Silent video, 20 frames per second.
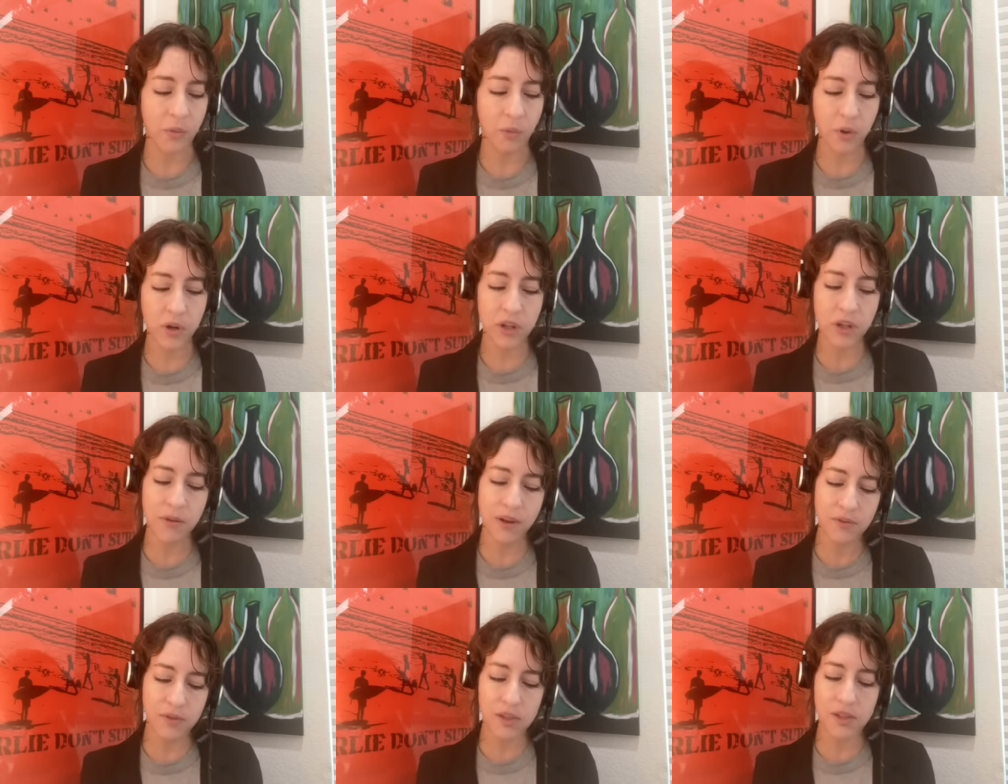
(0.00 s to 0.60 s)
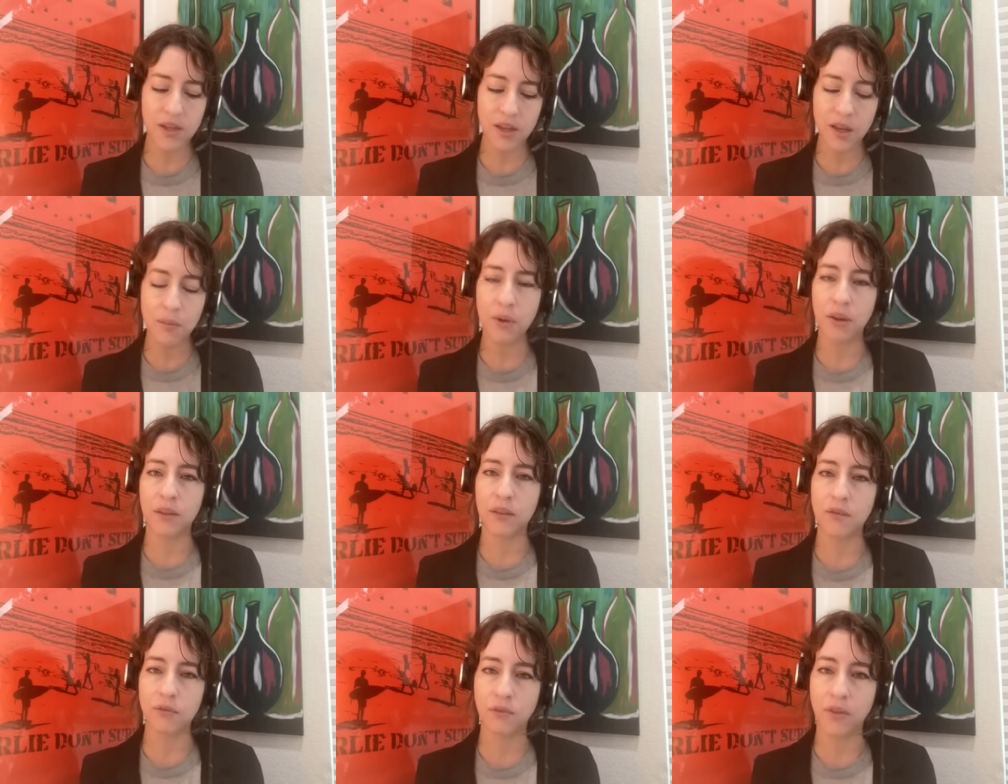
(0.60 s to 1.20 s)
What do you have to say
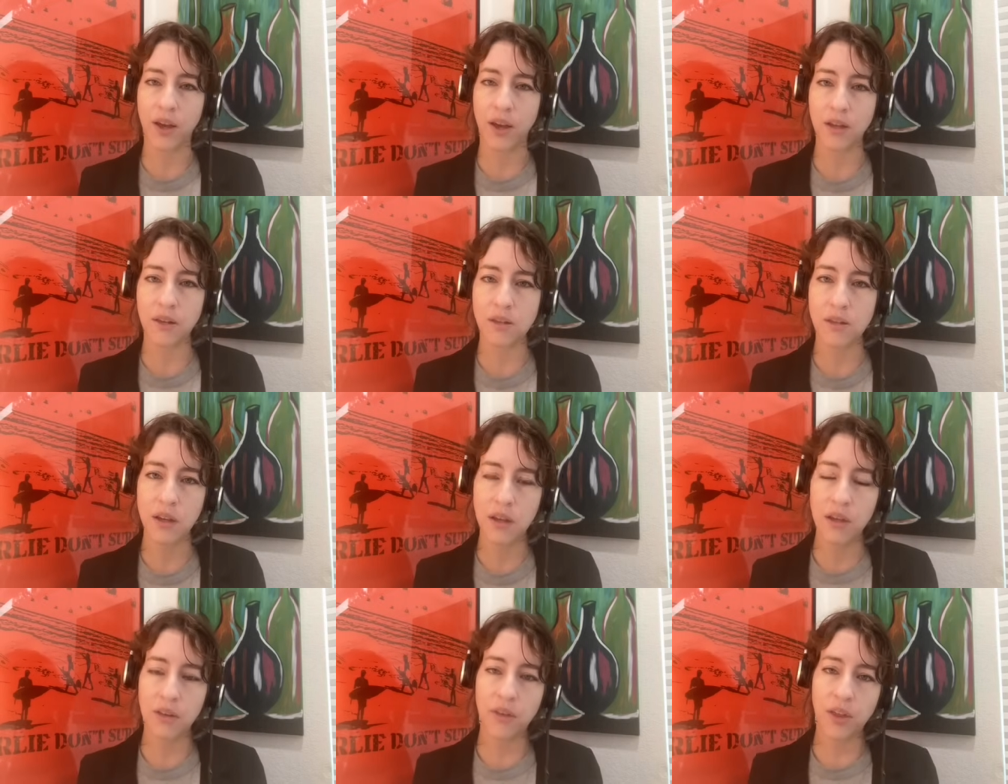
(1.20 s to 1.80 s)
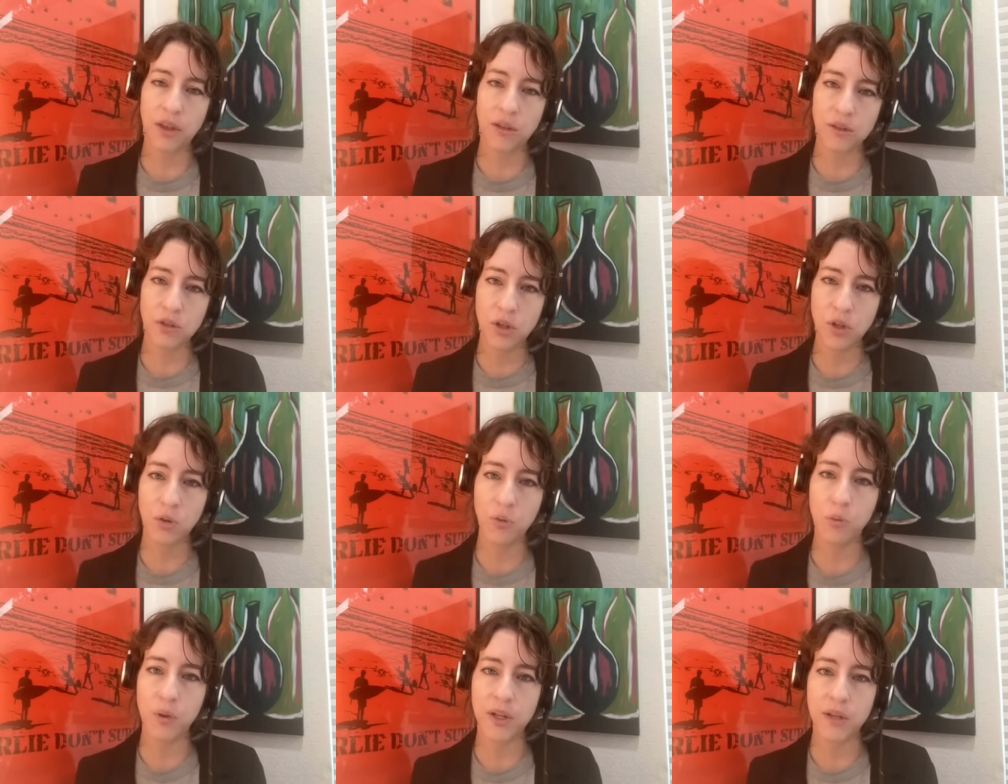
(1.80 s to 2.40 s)
about the fact that
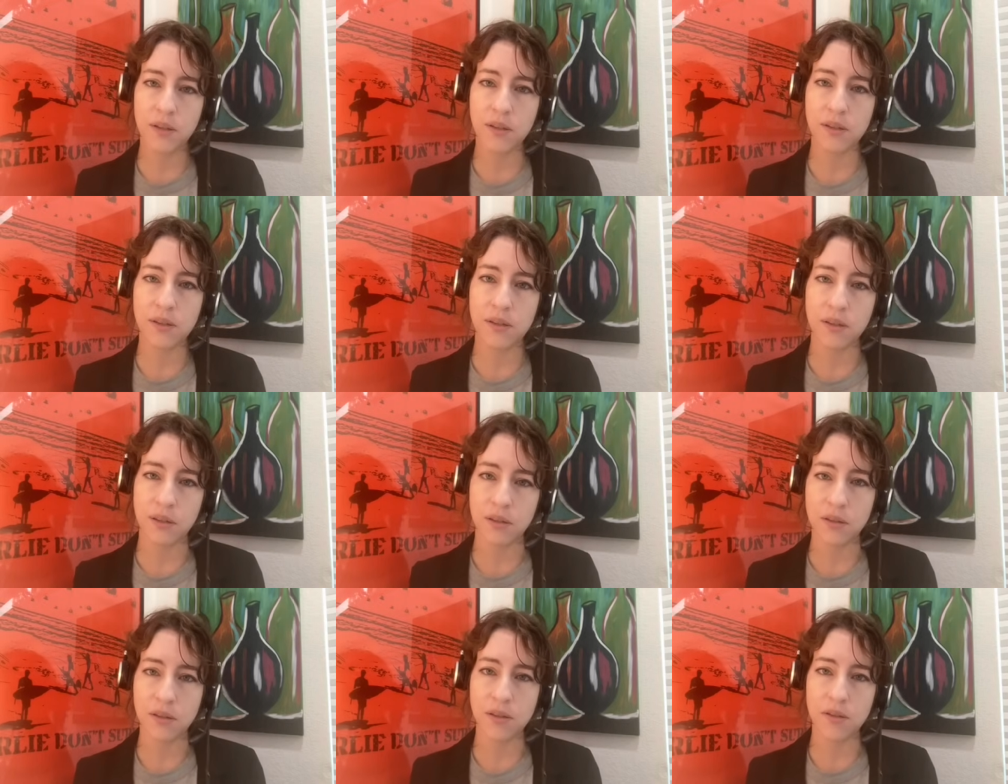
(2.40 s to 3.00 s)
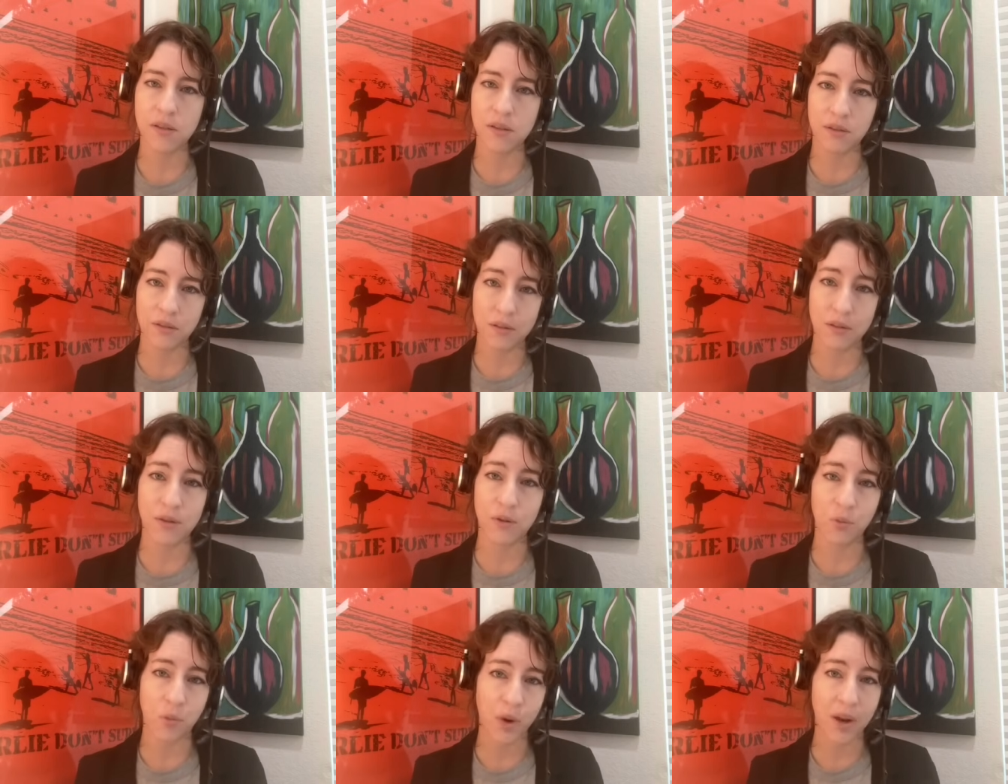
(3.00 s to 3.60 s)
two witnesses
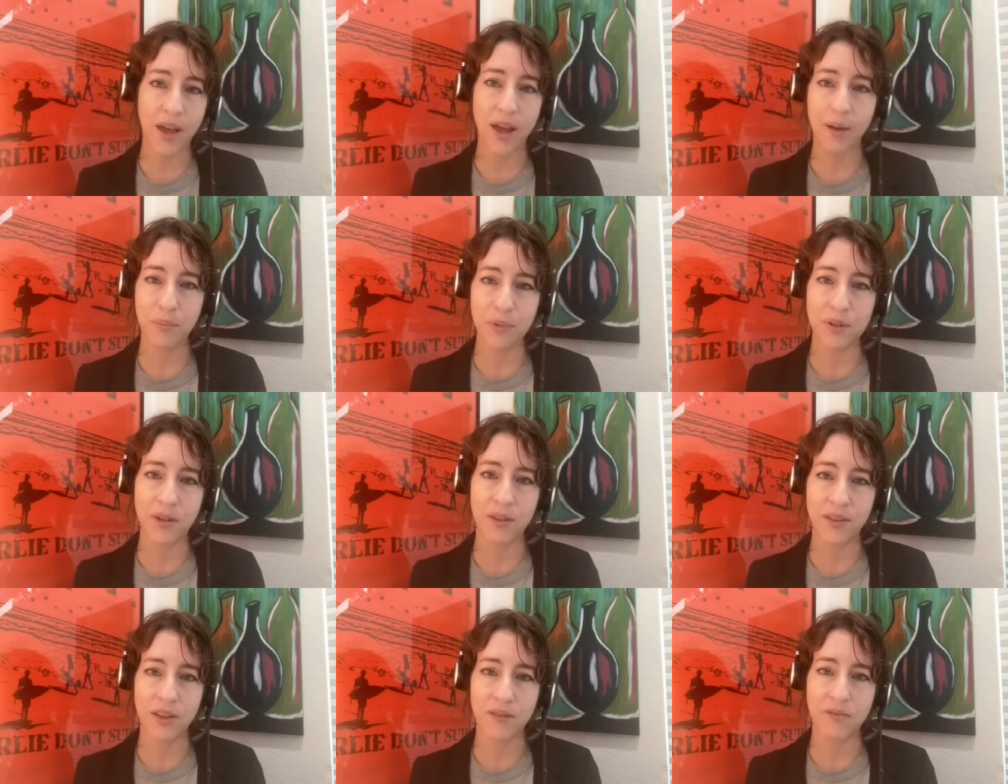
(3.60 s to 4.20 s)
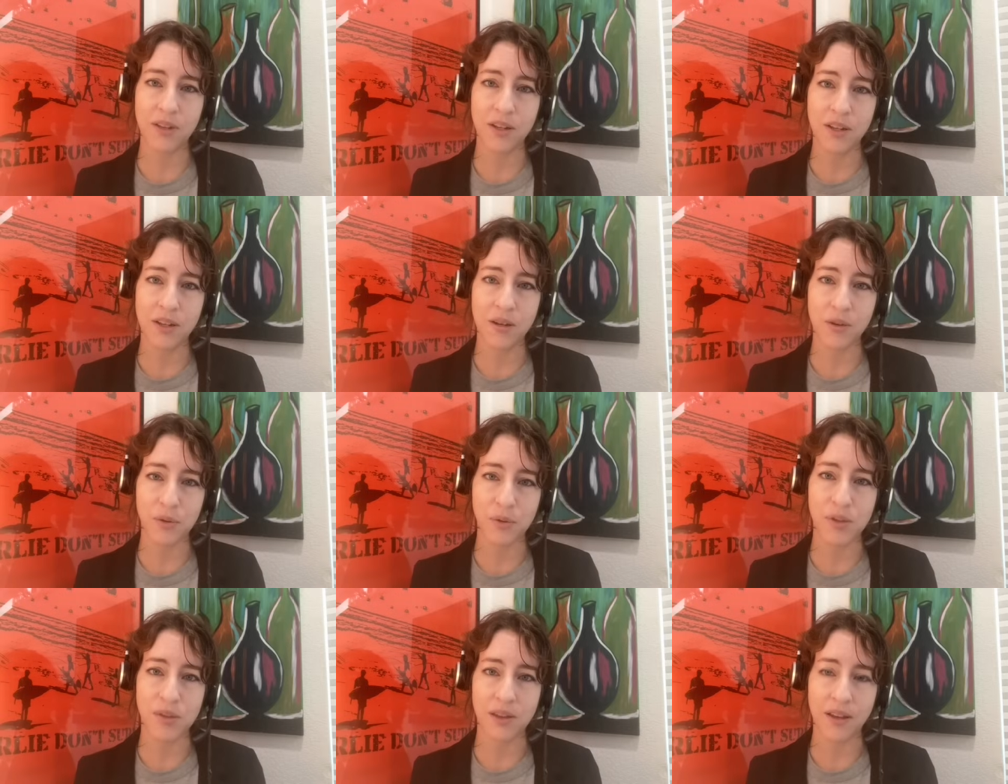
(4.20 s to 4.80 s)
to, what happened on that
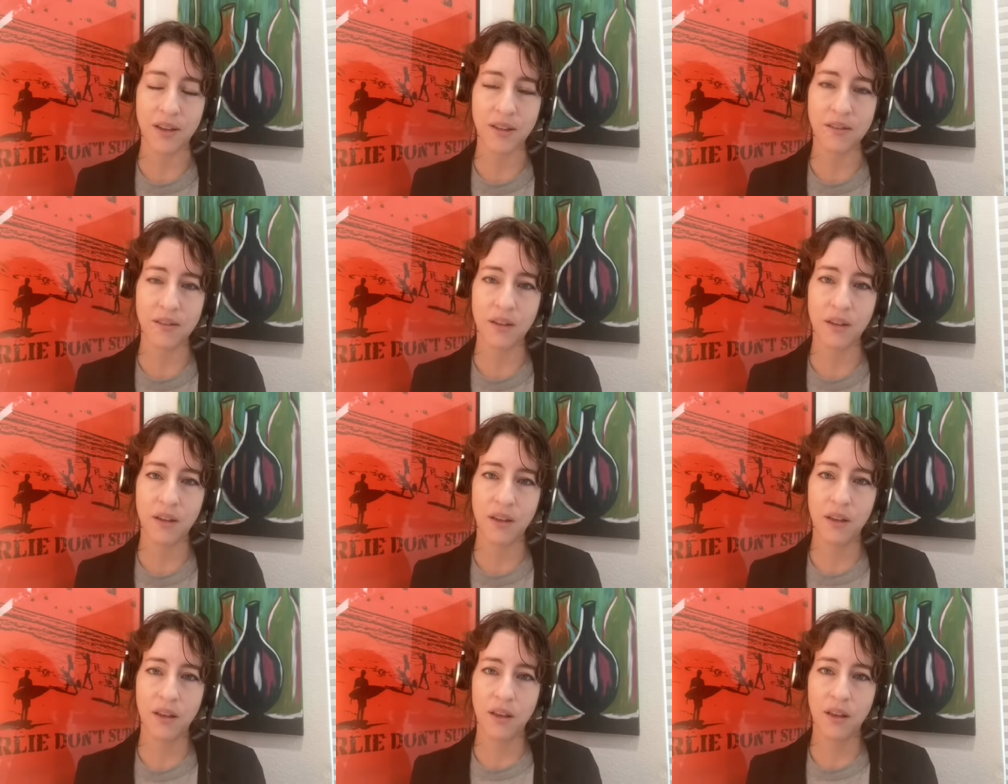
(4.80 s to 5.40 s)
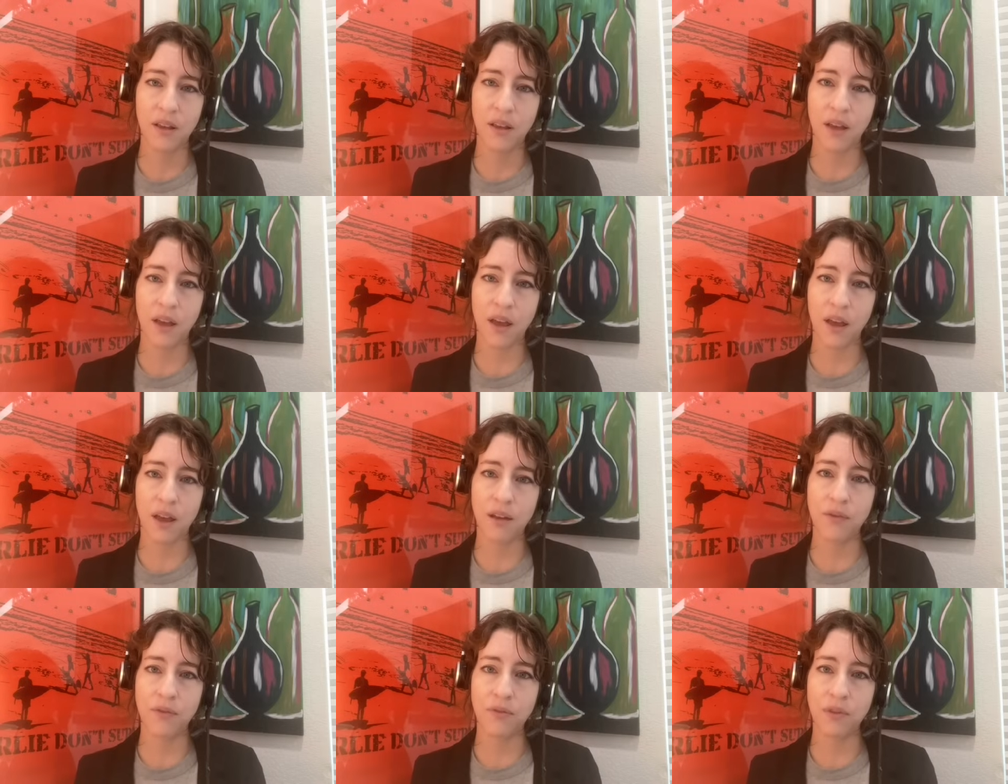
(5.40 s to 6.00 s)
video set
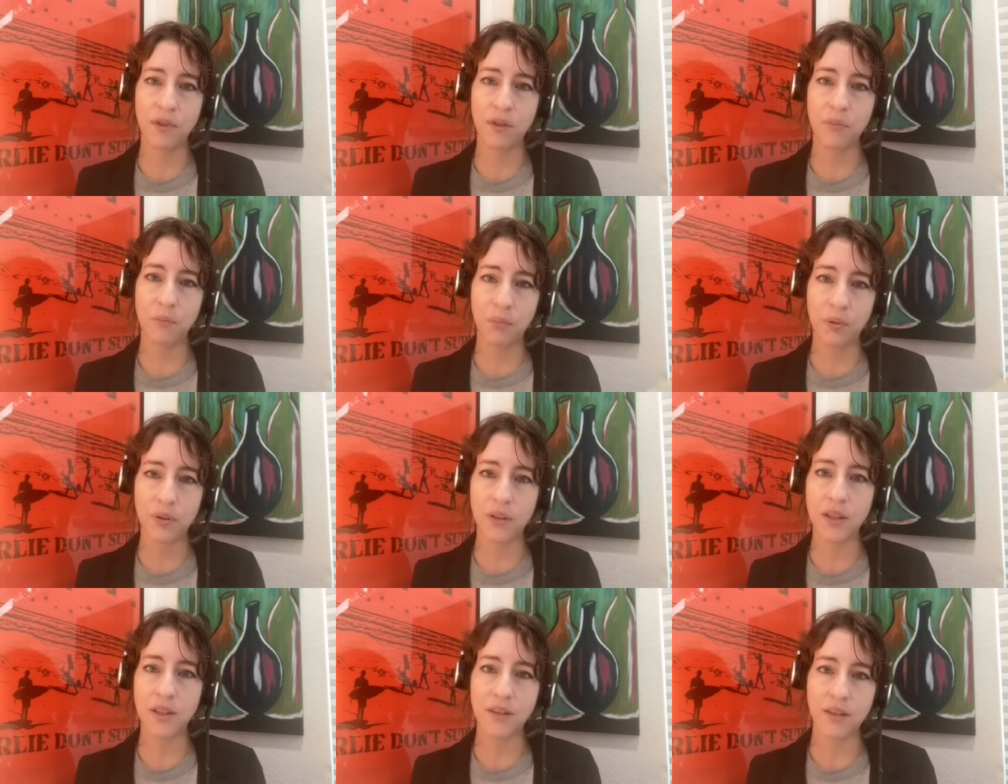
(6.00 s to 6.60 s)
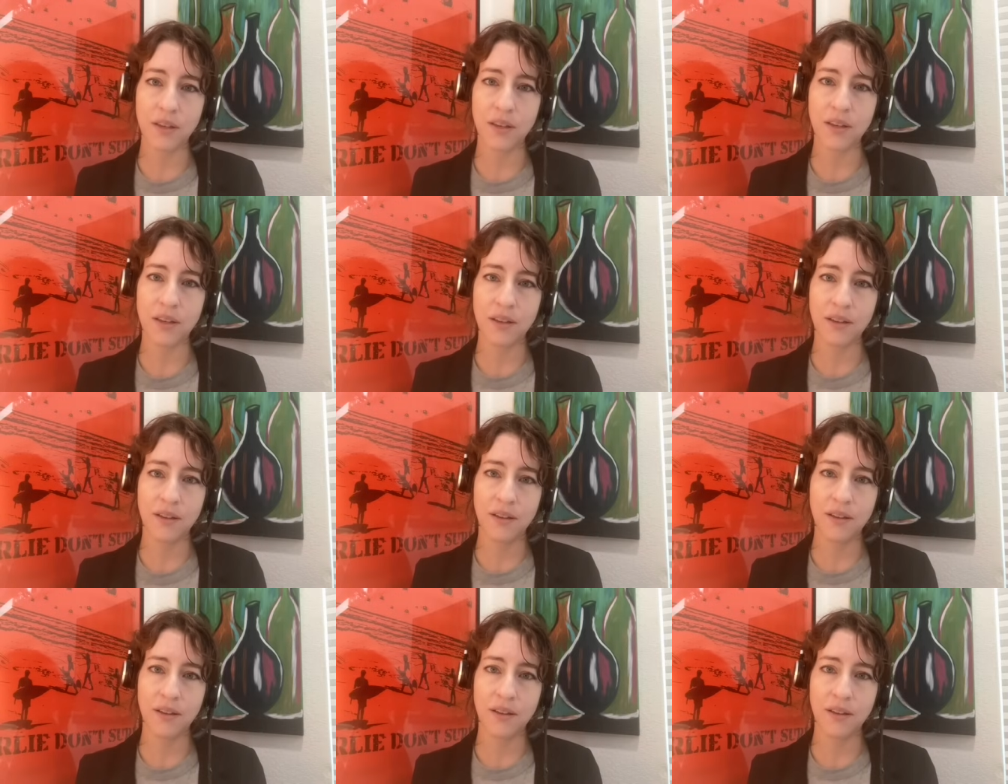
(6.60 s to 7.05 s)
have completely